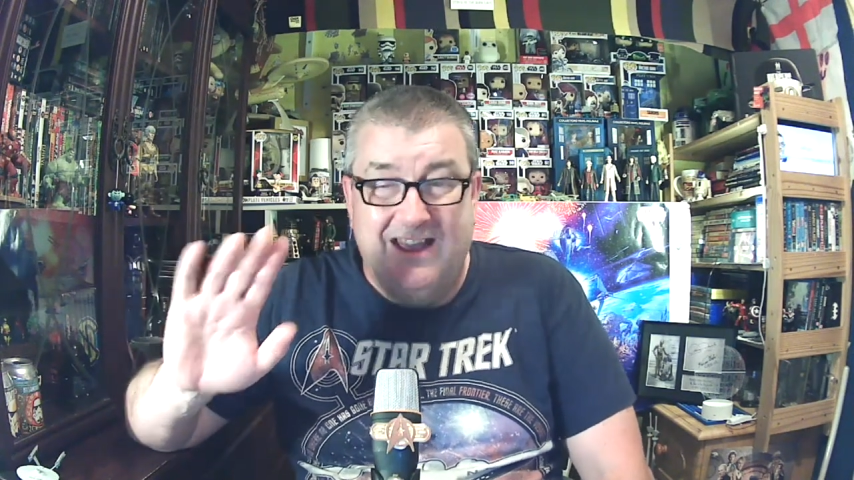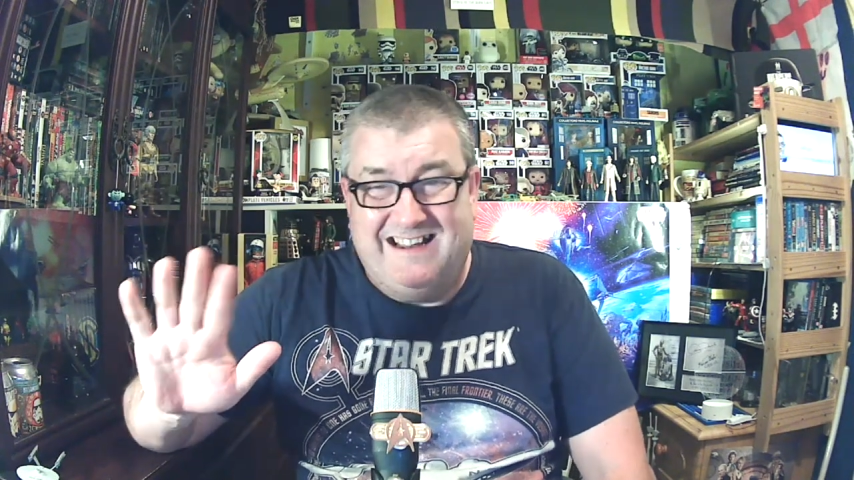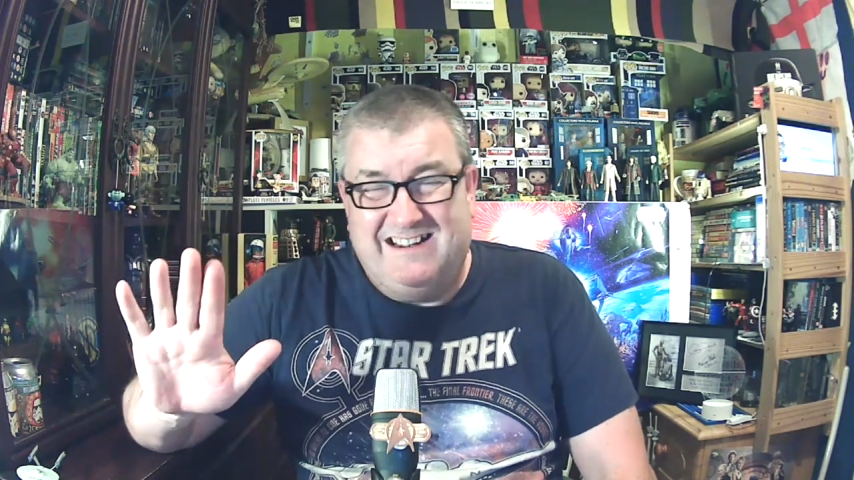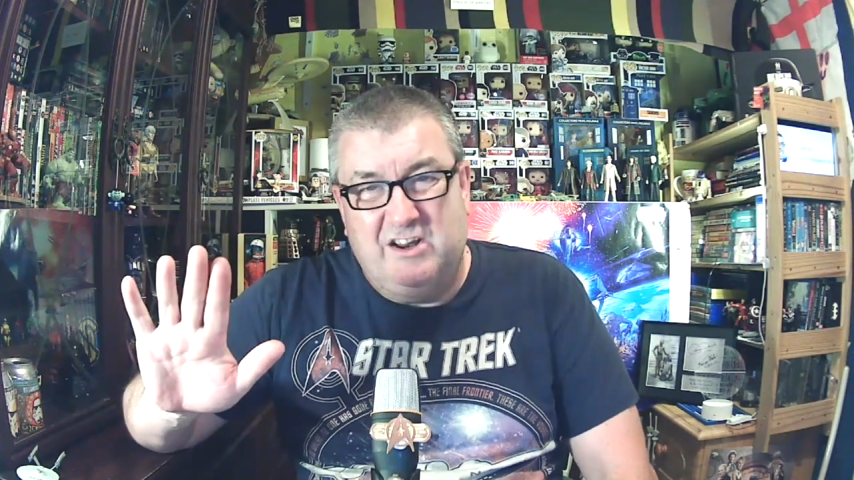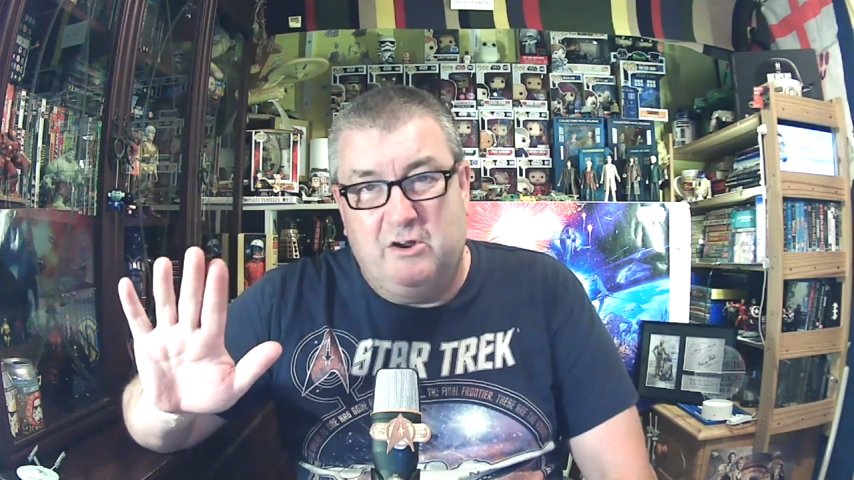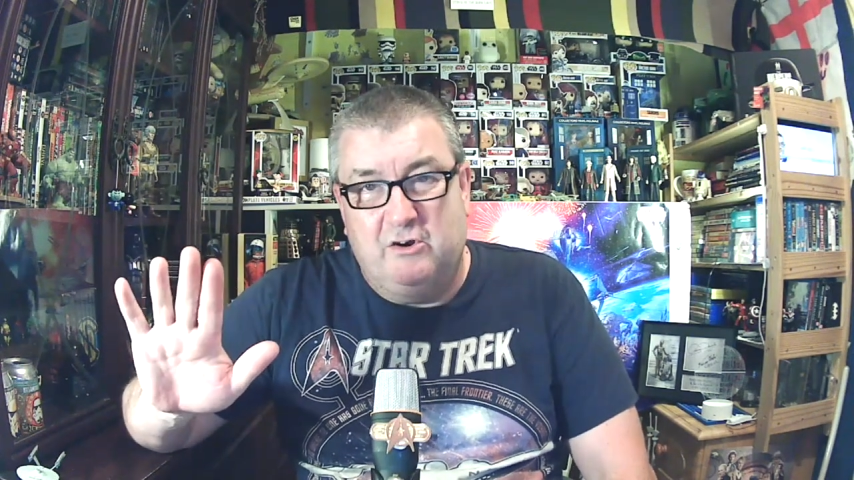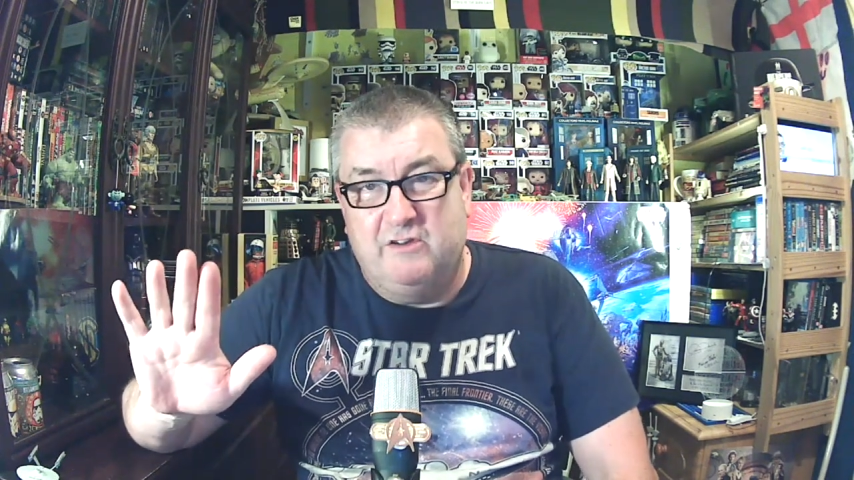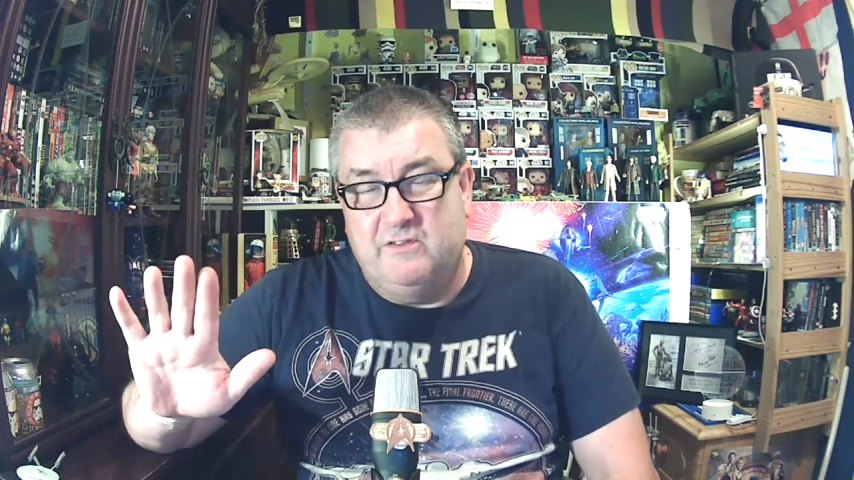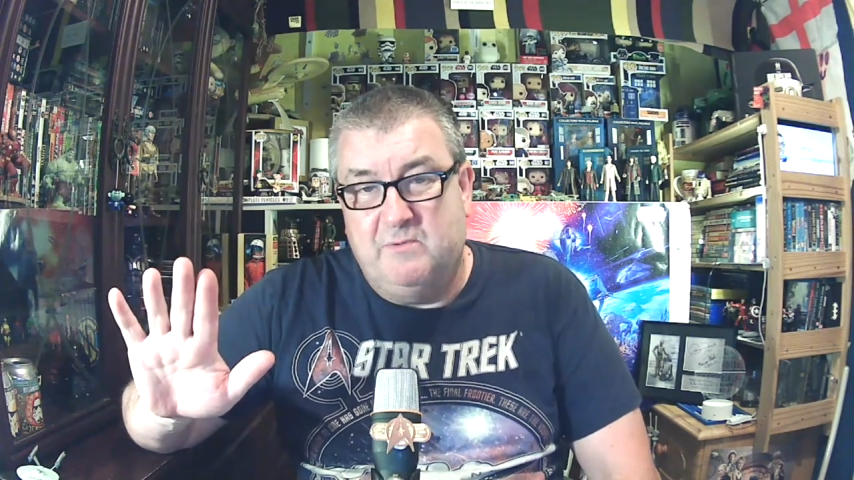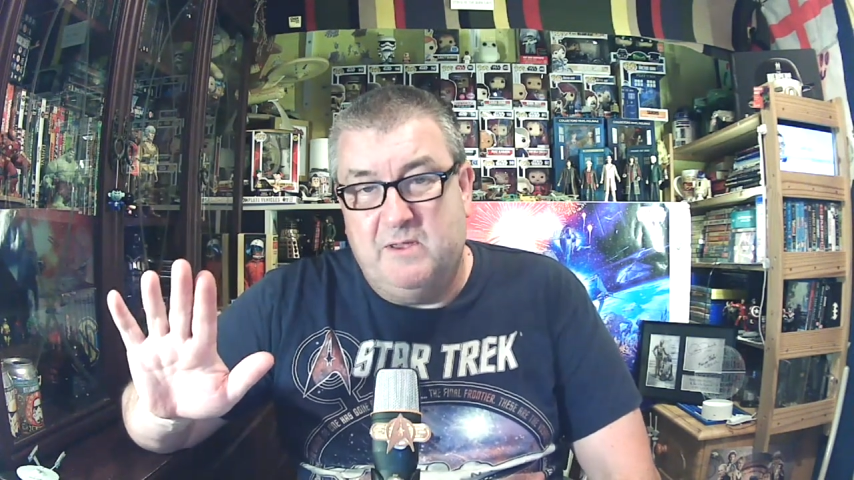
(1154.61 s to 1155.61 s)
and I know a lot
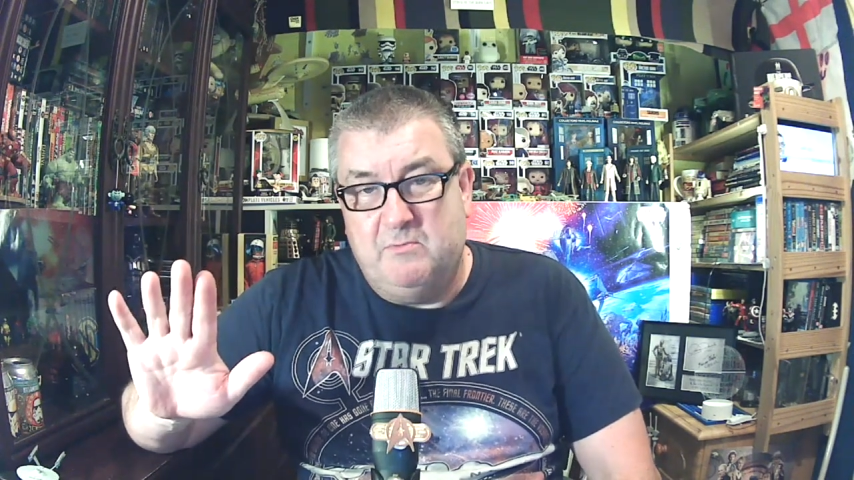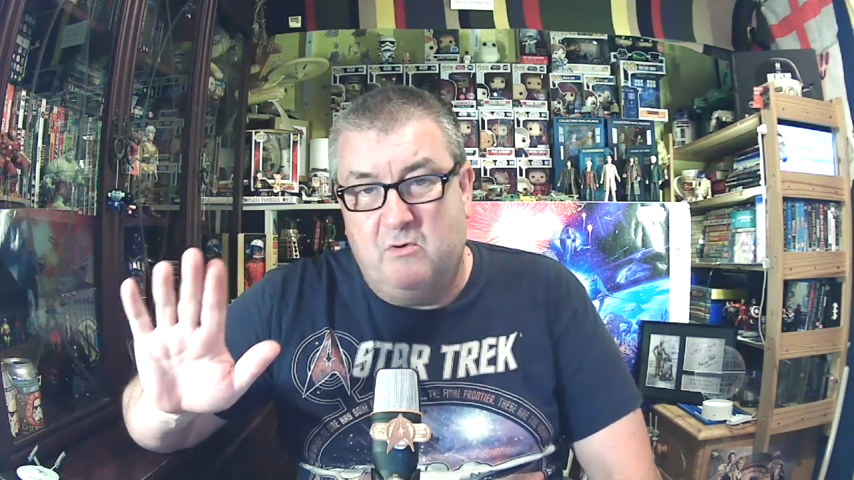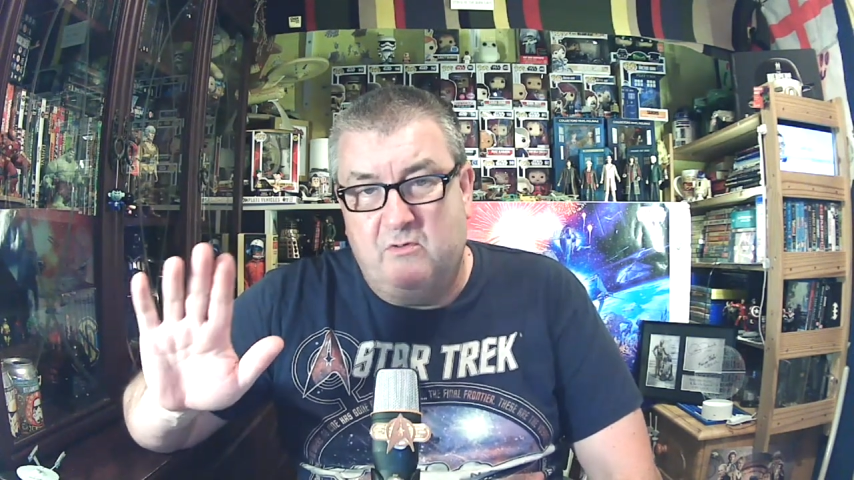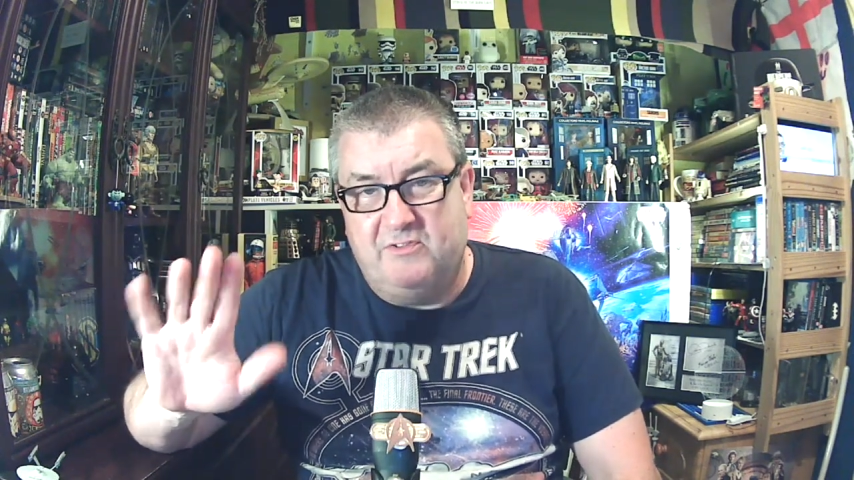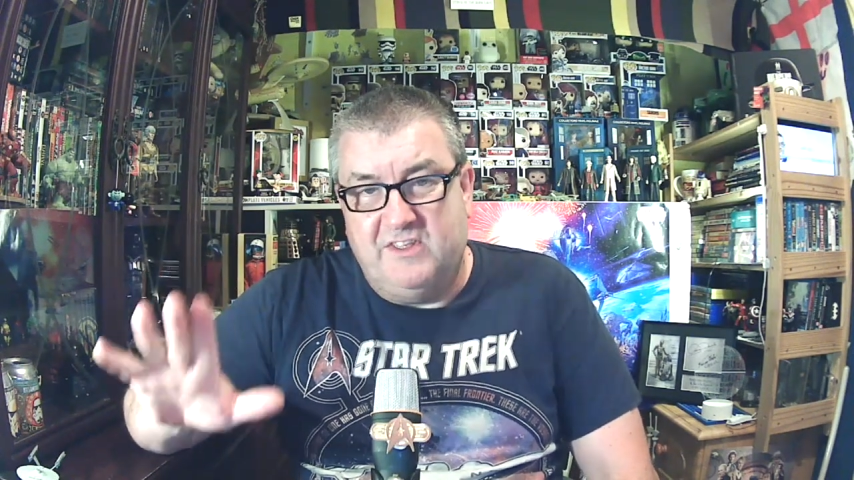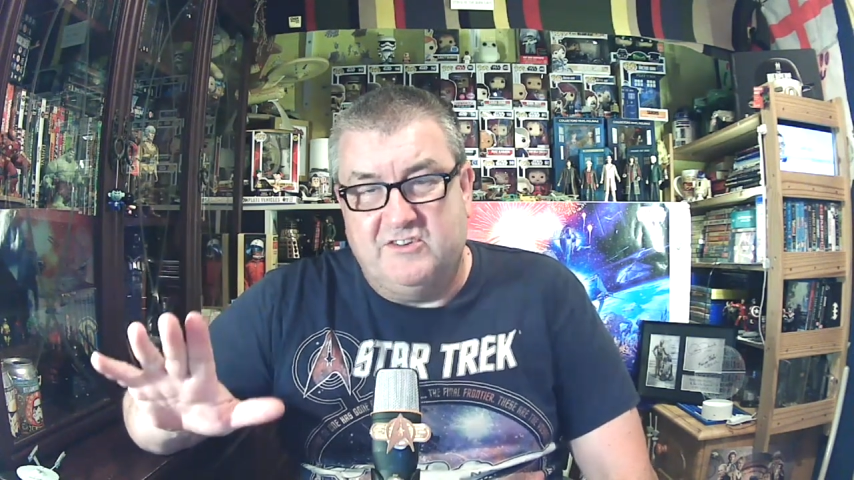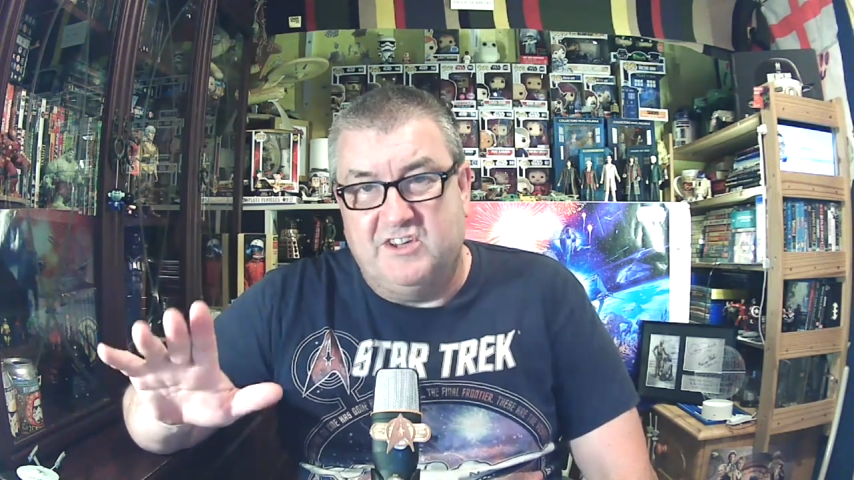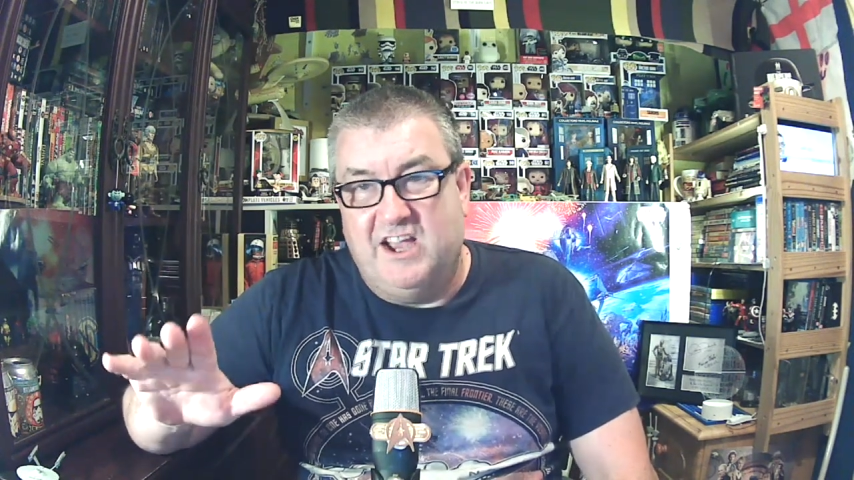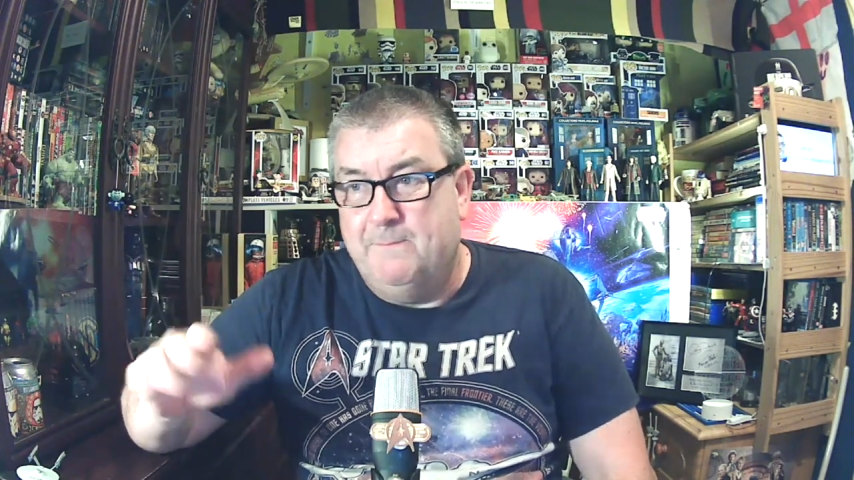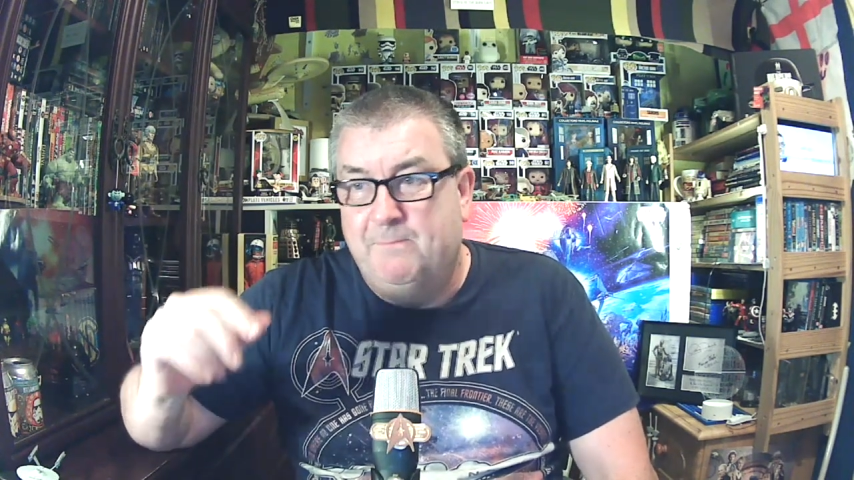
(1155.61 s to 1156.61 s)
of other people think the
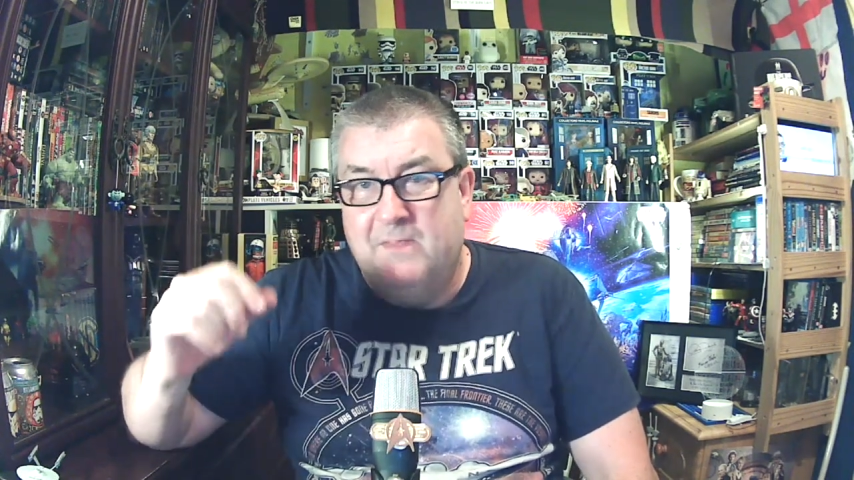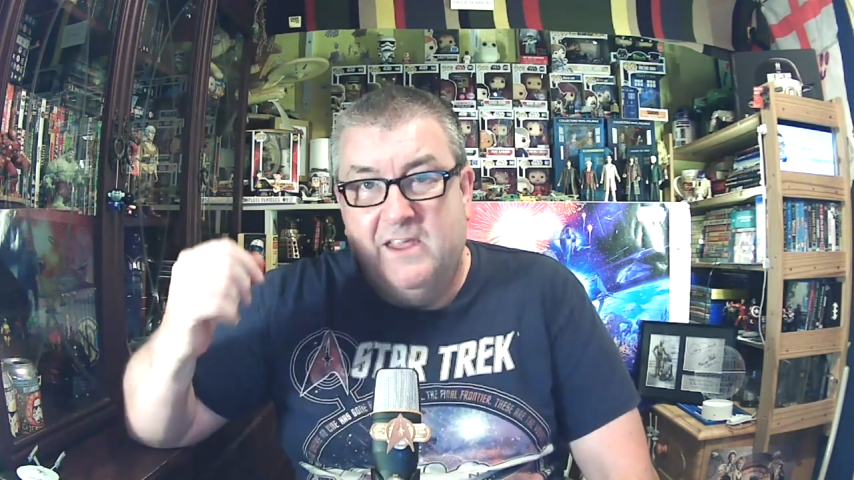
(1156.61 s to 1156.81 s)
same